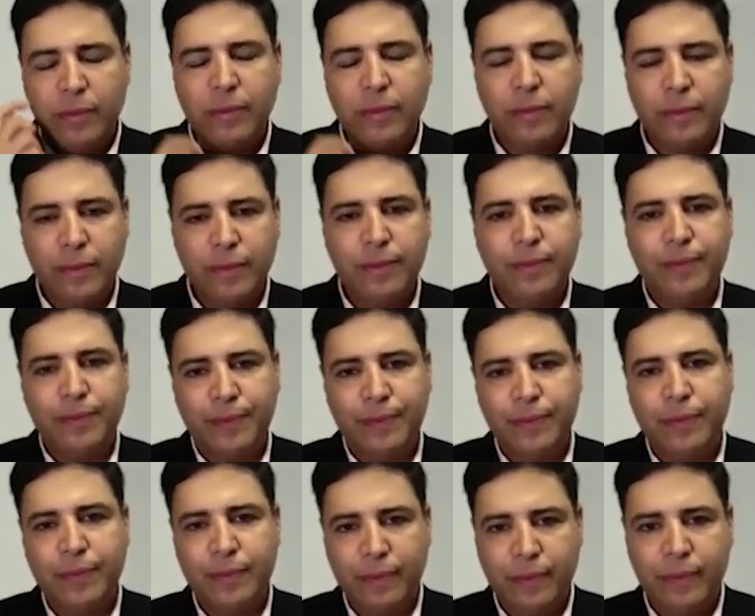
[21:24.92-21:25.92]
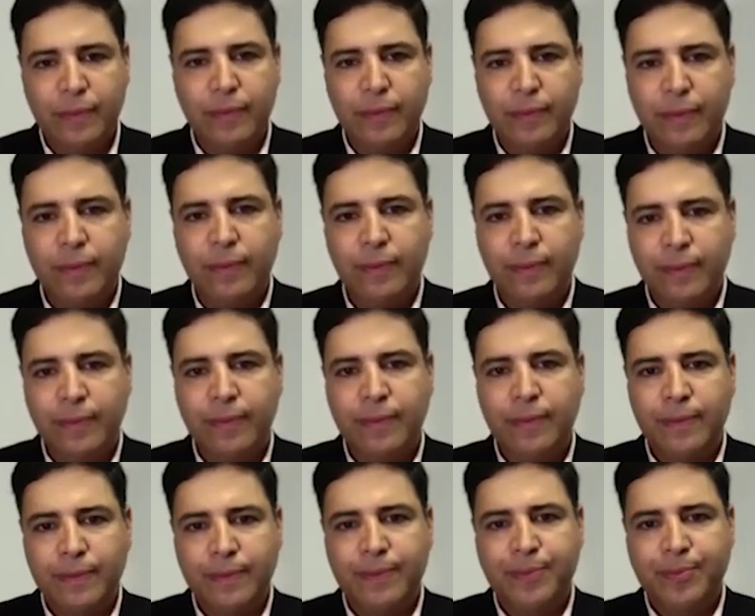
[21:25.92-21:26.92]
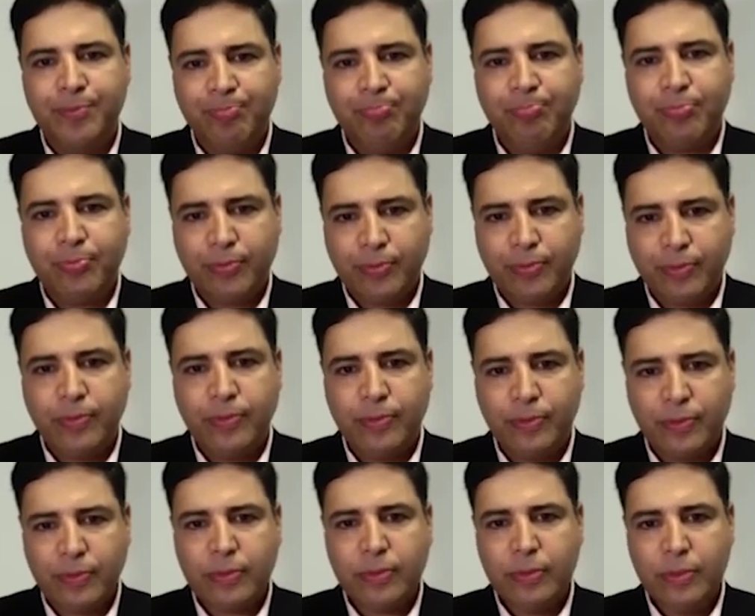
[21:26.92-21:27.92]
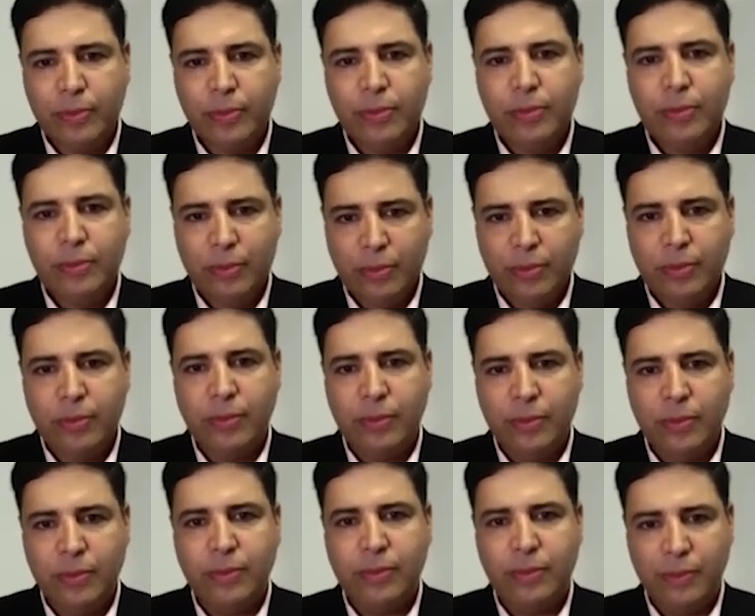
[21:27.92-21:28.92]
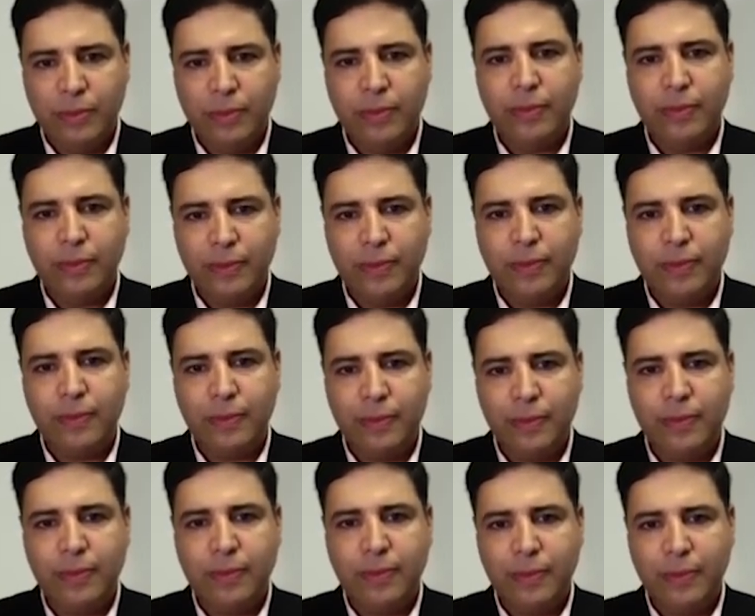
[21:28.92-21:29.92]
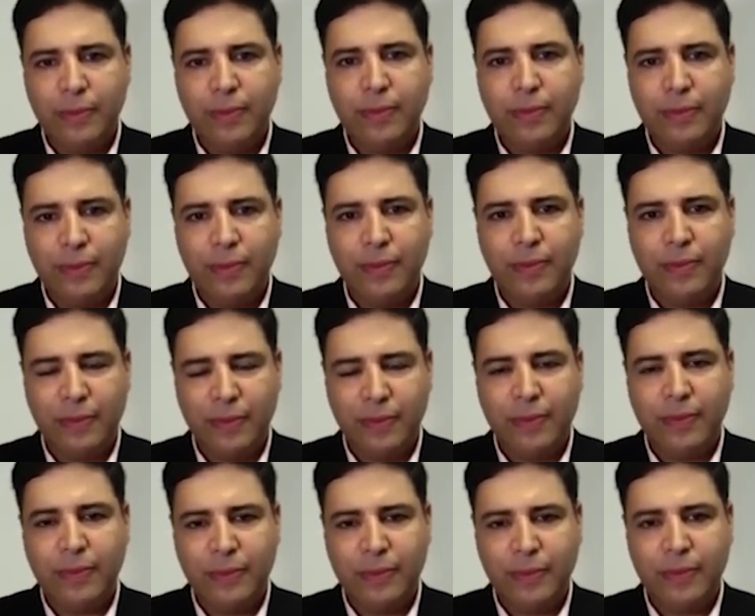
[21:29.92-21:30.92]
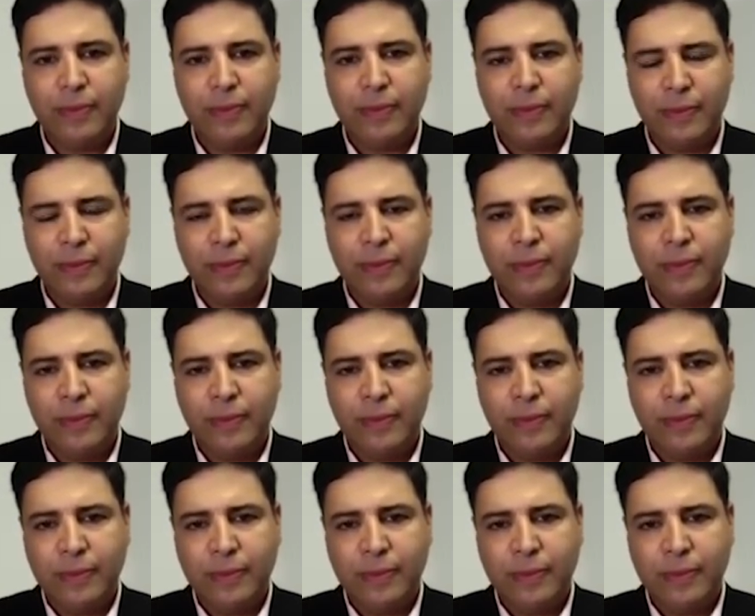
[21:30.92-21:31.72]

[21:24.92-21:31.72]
This person isn't speaking.